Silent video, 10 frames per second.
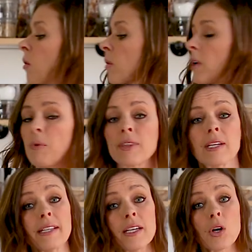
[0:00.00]
We're gonna put the
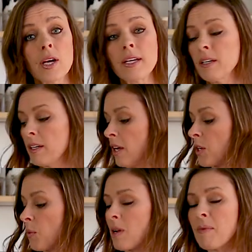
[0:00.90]
lid on. Now
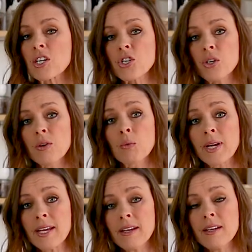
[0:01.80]
you wanna make sure the
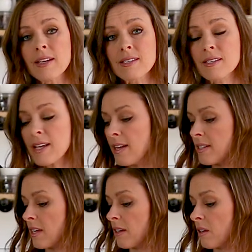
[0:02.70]
ring is
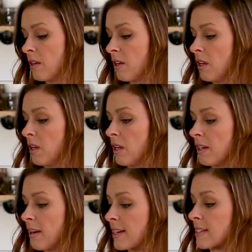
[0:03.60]
set
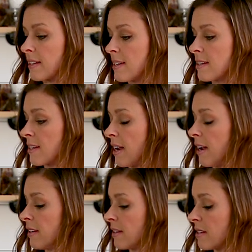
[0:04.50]
nicely
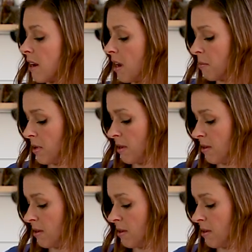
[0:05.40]
inside the top.